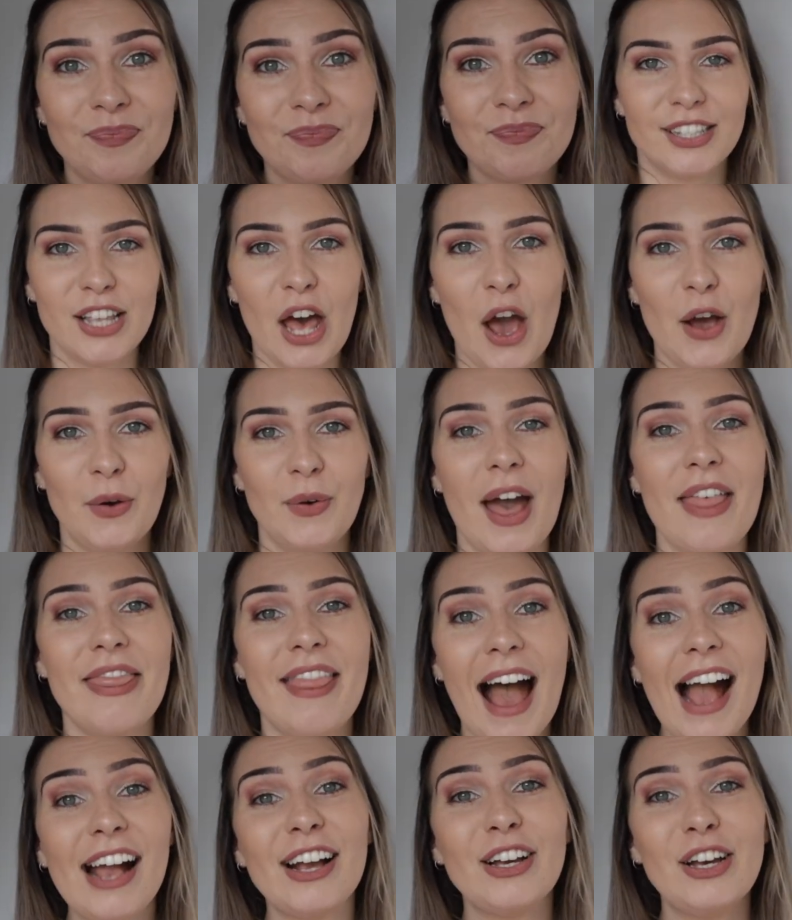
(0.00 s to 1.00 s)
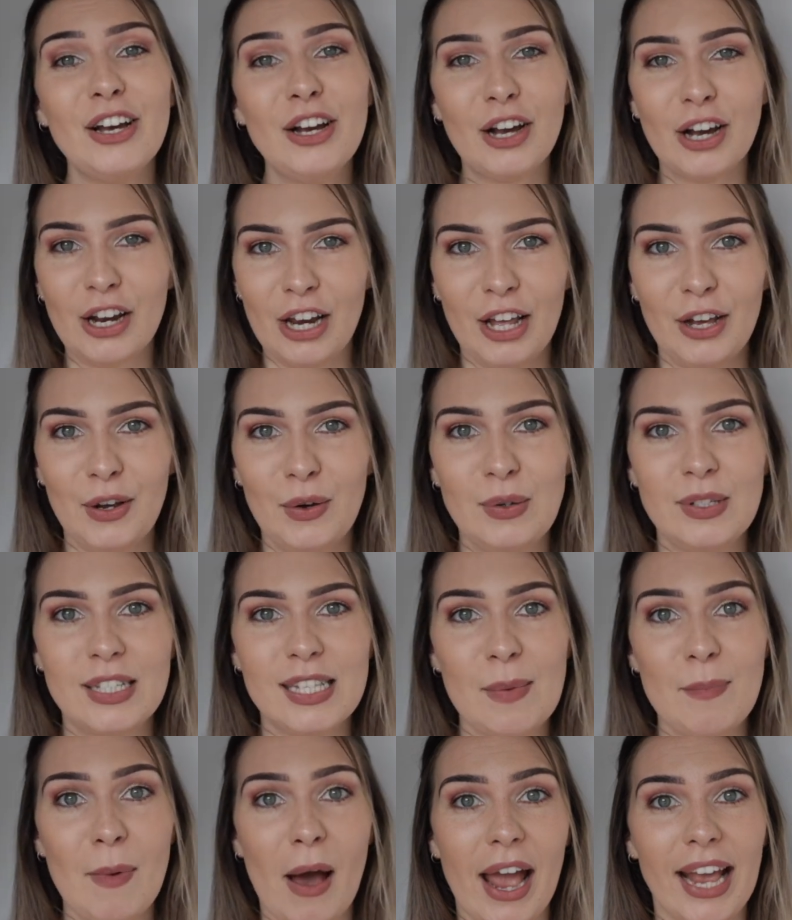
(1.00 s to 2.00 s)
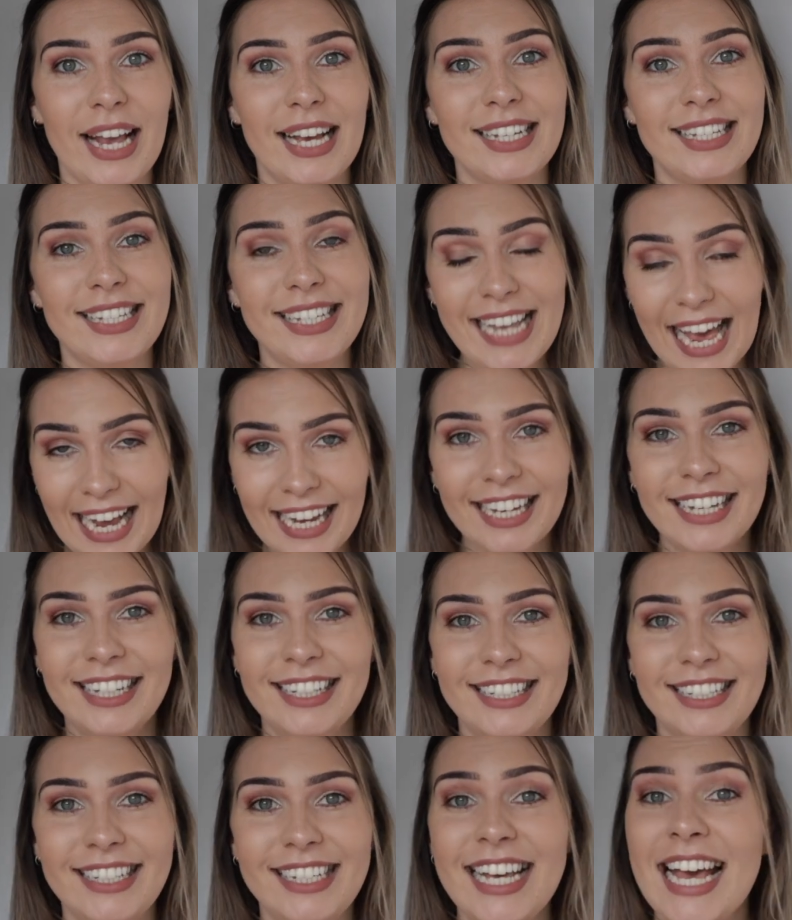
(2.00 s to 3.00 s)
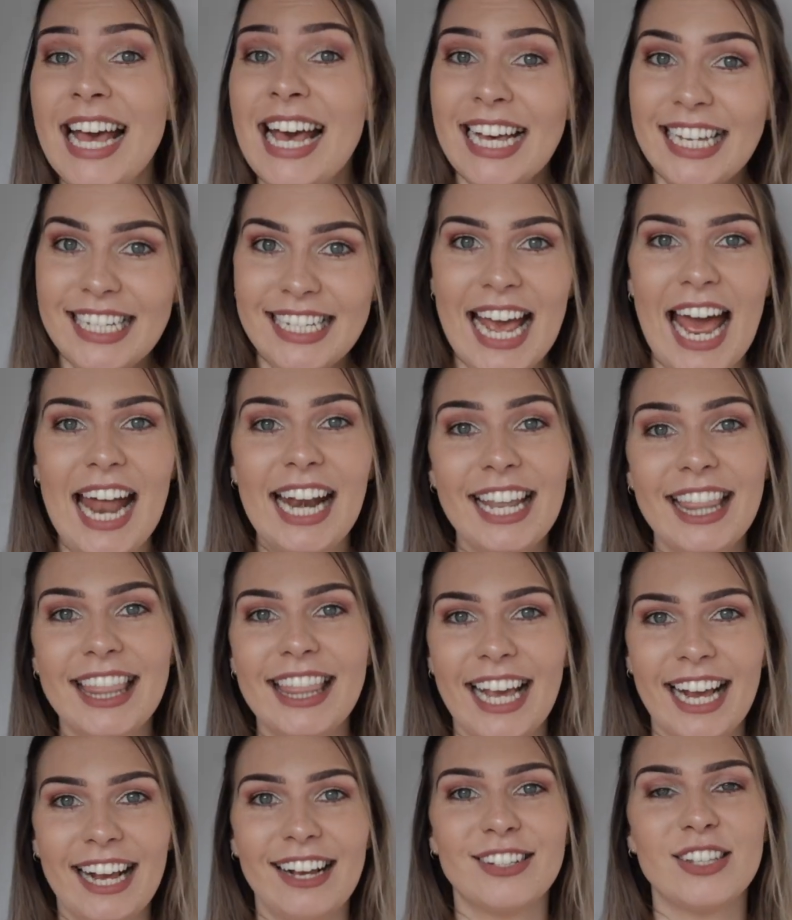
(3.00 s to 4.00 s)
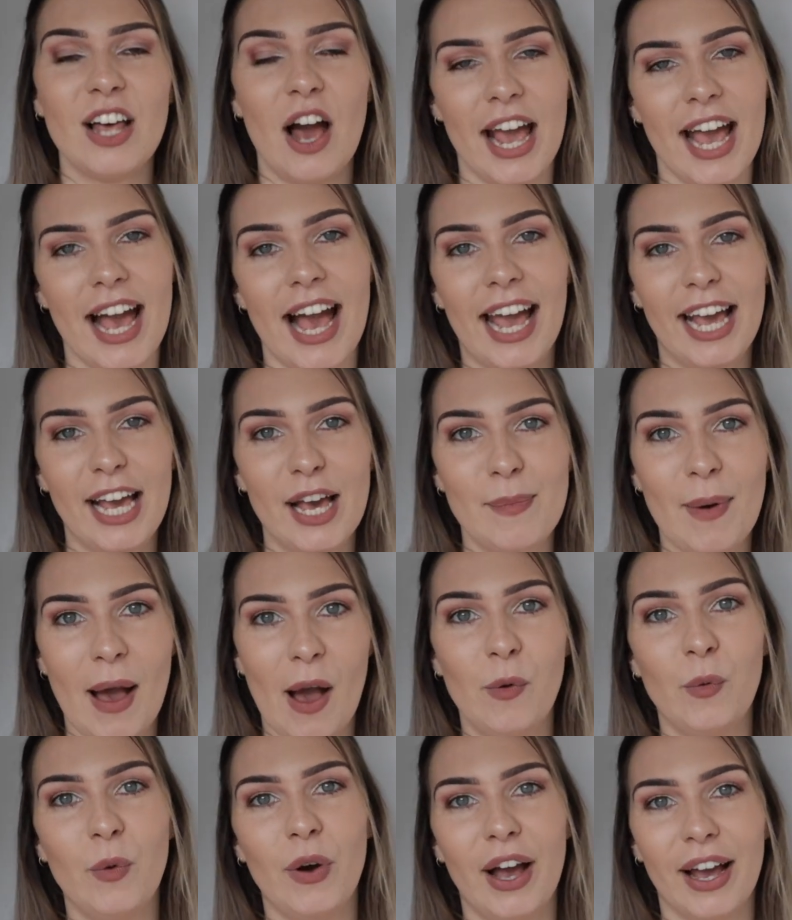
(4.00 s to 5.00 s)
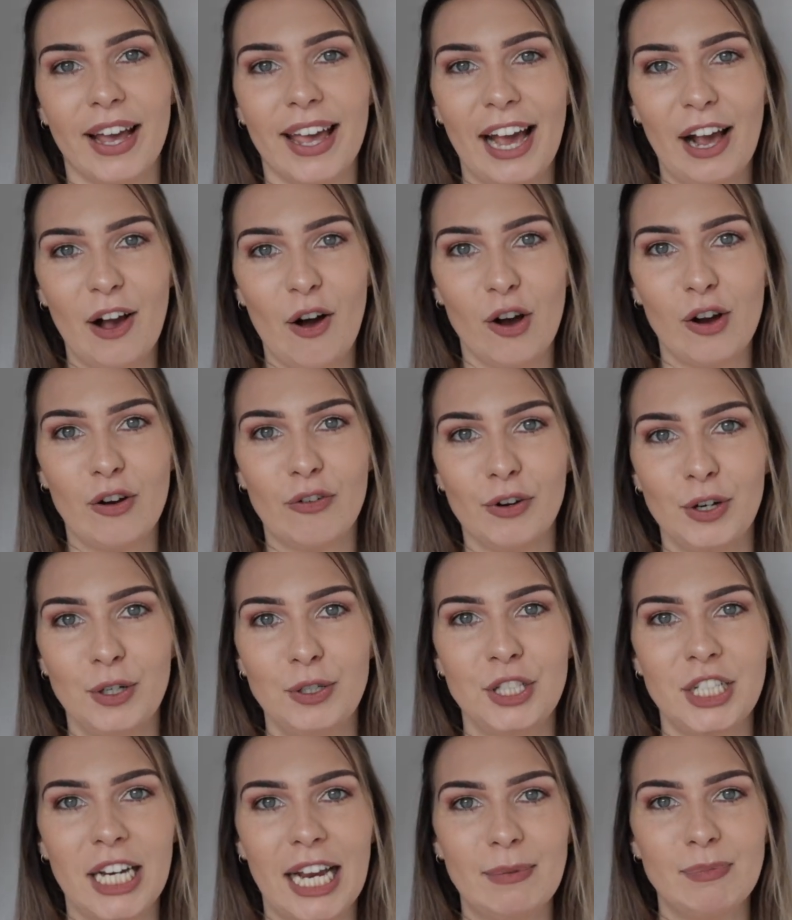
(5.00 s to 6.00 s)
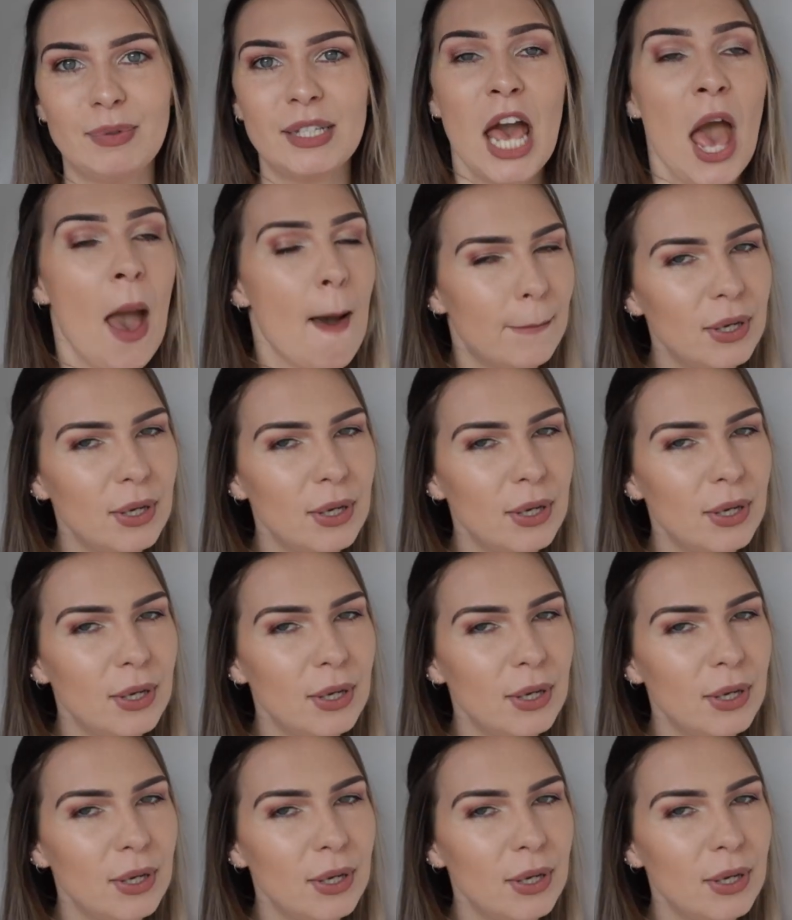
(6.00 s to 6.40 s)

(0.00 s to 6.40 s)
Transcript: So that concludes my second ten things I hate about working on cruise ships.